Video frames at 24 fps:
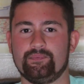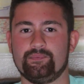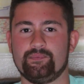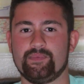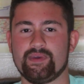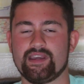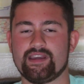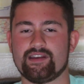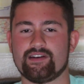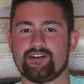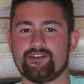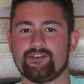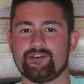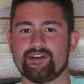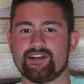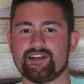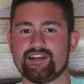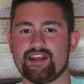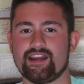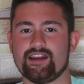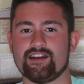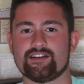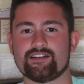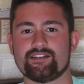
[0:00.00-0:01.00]
be an
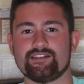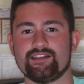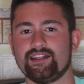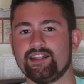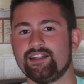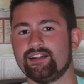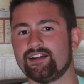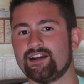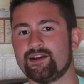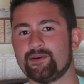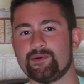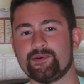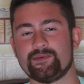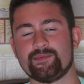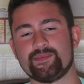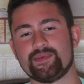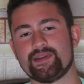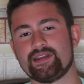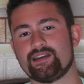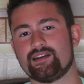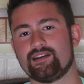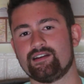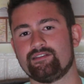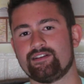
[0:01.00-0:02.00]
orientation leader, I wouldn't
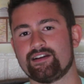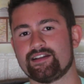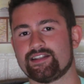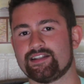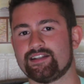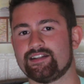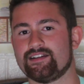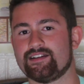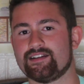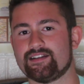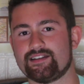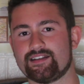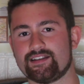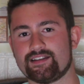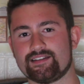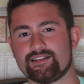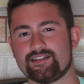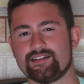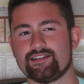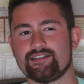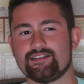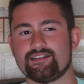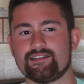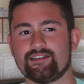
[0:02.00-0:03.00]
be a resident
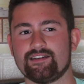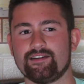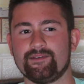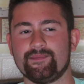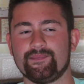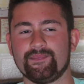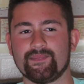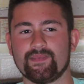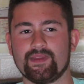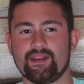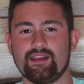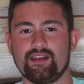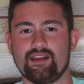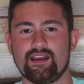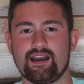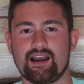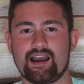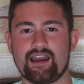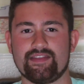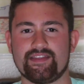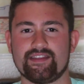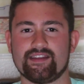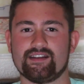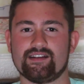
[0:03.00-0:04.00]
assistant, so
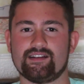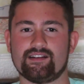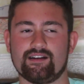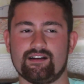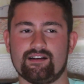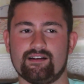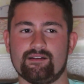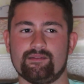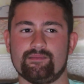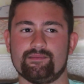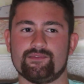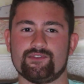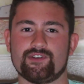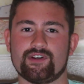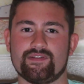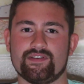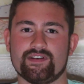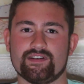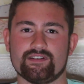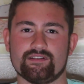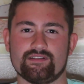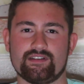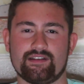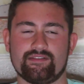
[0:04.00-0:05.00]
I think driven
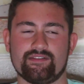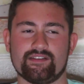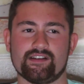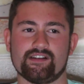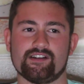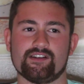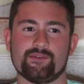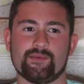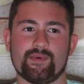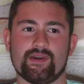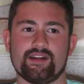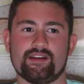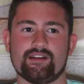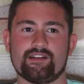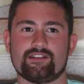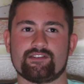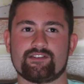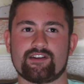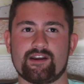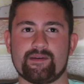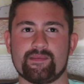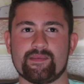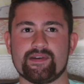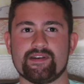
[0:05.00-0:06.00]
is definitely a good way to
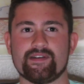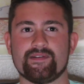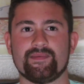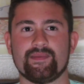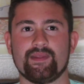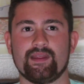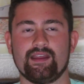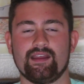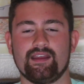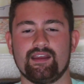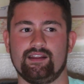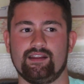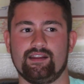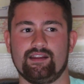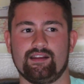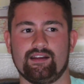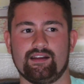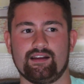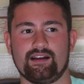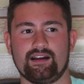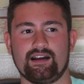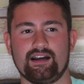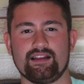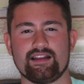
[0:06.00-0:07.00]
describe me.
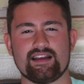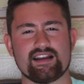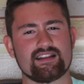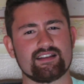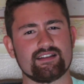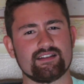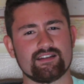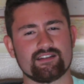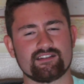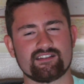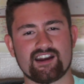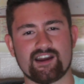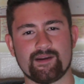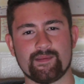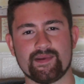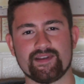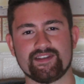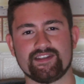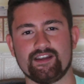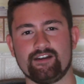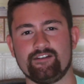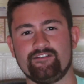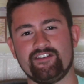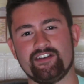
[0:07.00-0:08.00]
I like to describe
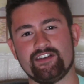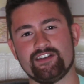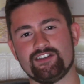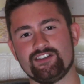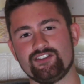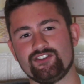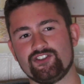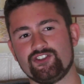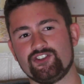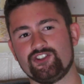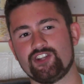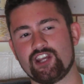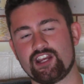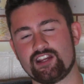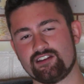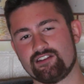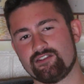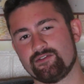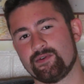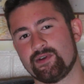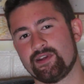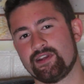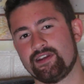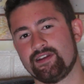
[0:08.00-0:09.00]
myself as
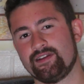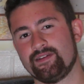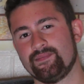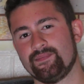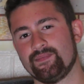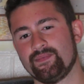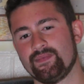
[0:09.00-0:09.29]
genuine,